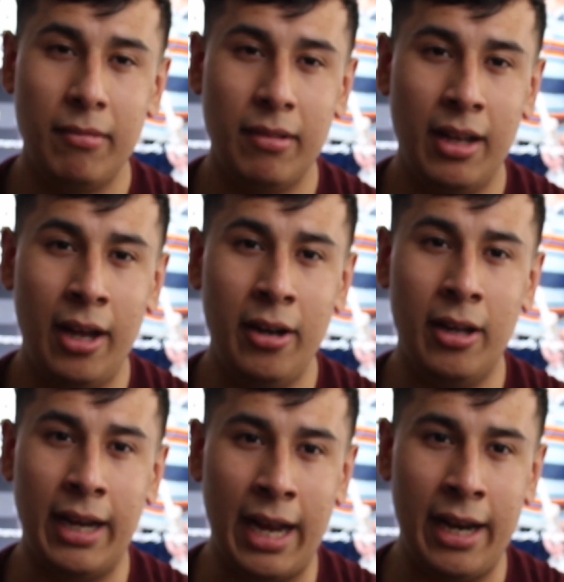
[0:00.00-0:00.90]
I don't know.
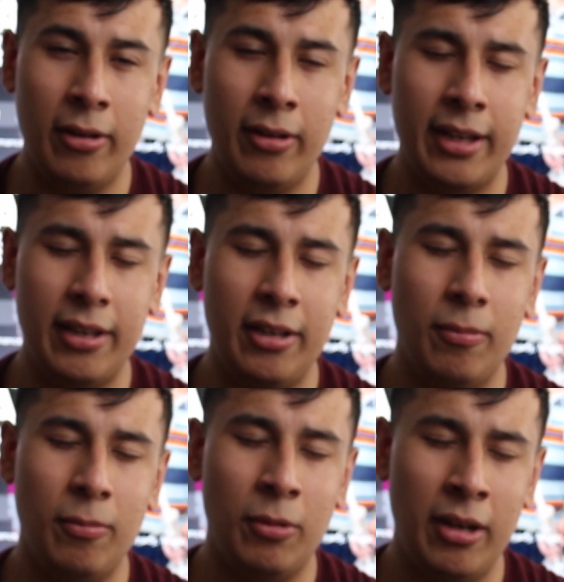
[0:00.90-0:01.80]
Like, I know, like,
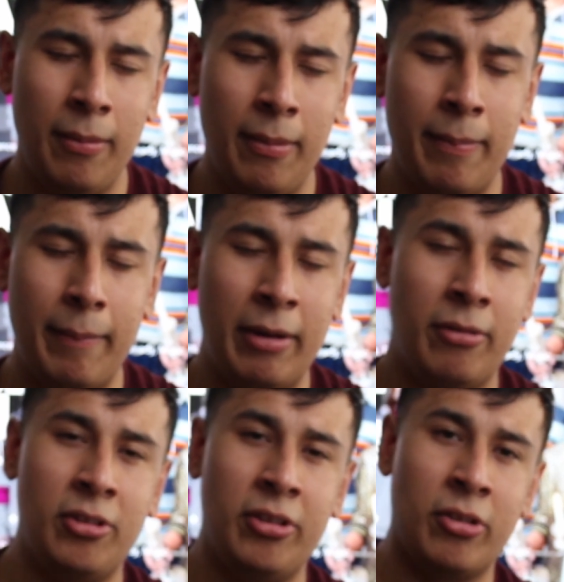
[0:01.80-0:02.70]
wouldn't it be better to
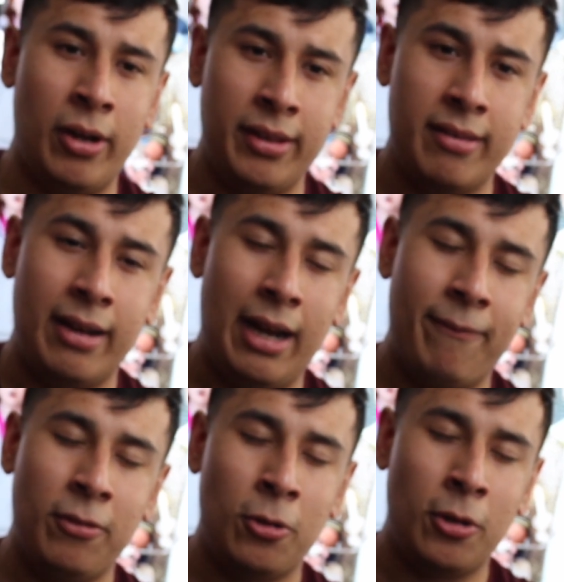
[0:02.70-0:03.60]
just go on the top
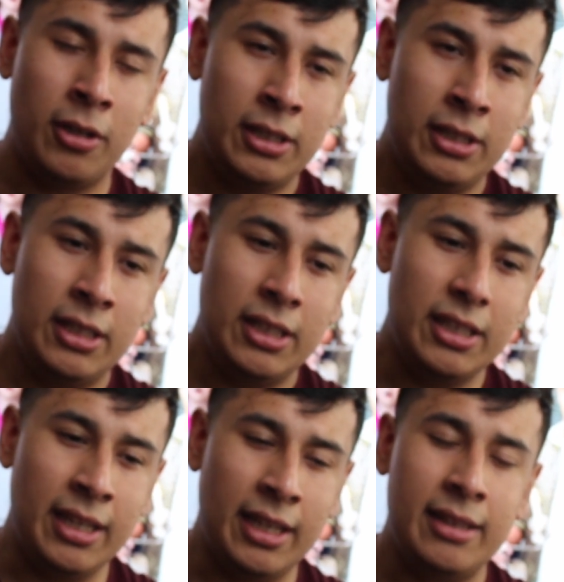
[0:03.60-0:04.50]
floor?
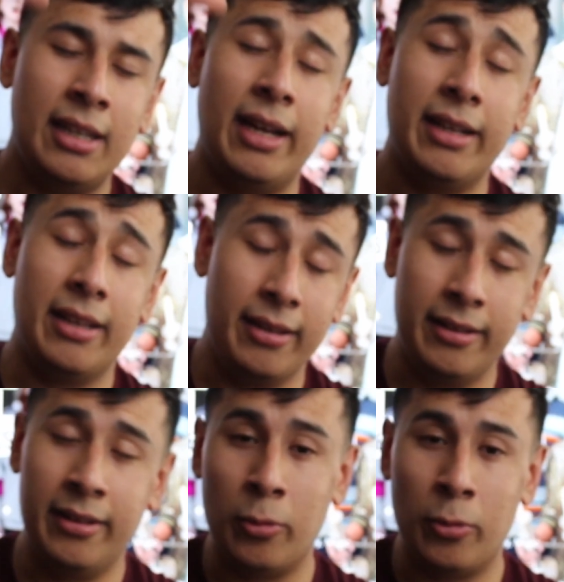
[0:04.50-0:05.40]
Not like
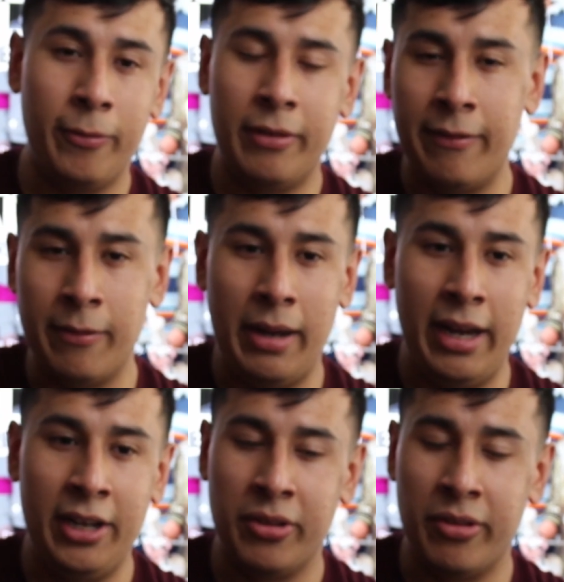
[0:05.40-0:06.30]
the rooftop from
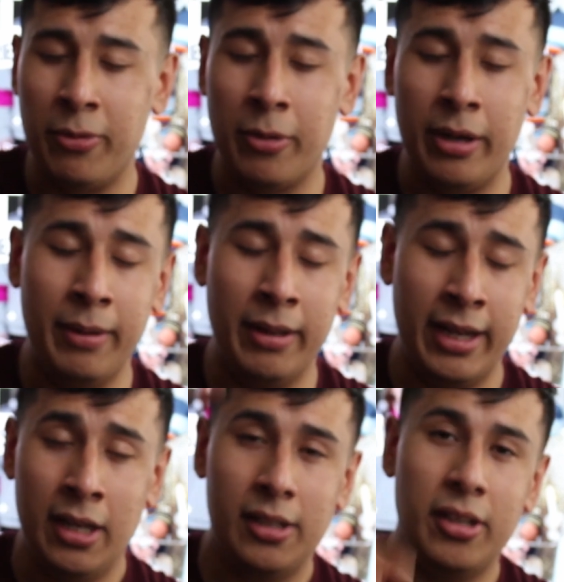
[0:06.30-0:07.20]
HSM3, but like
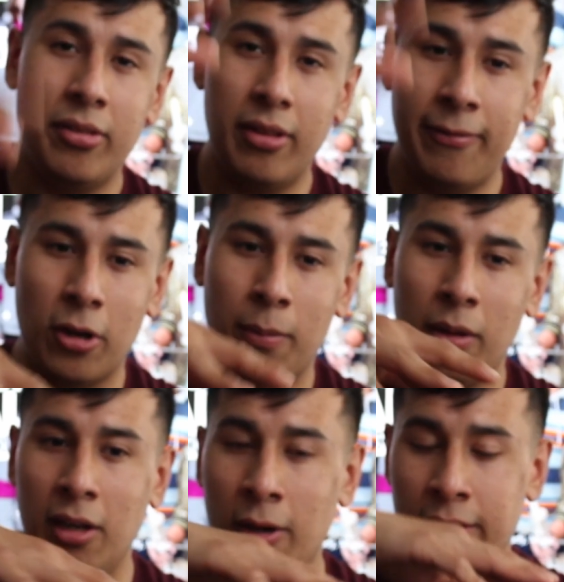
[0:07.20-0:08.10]
just the floor
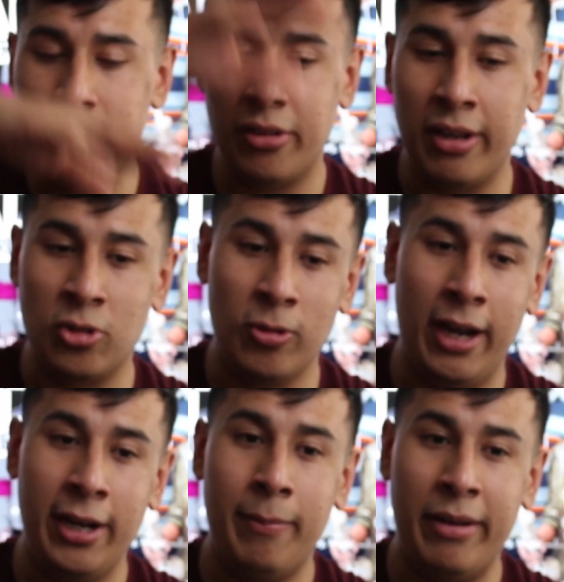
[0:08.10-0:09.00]
below and just like try
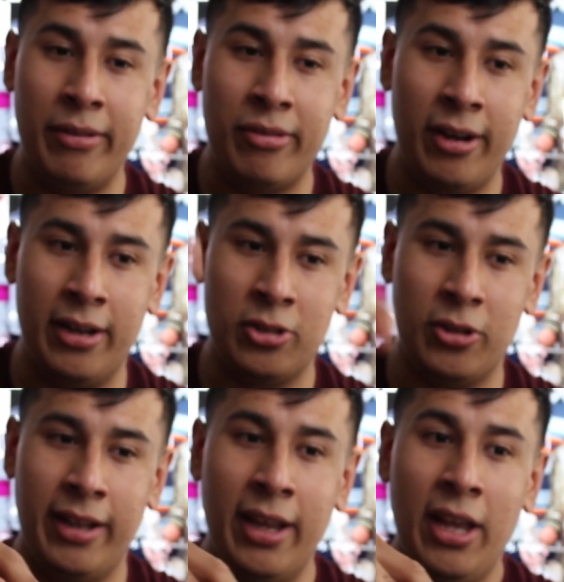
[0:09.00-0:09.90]
your best there and not try to
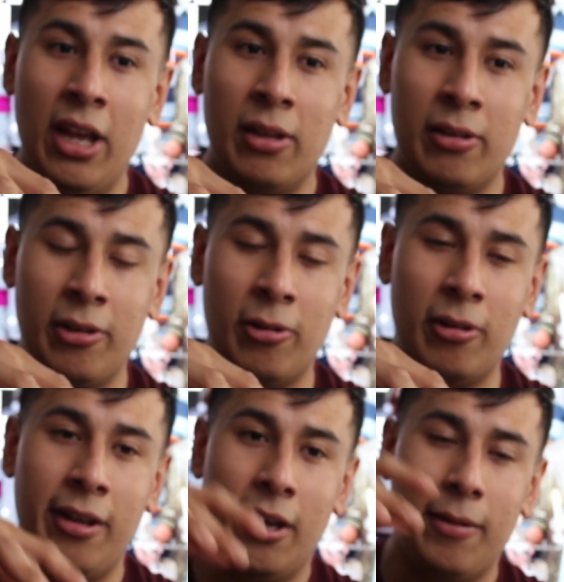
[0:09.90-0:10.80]
like
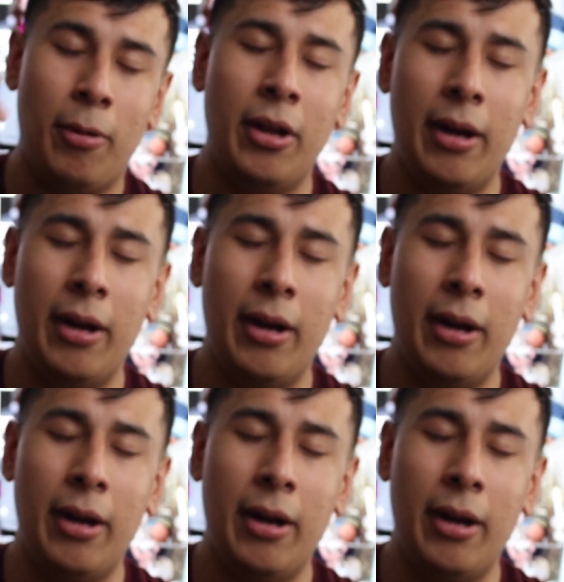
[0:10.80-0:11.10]
literally put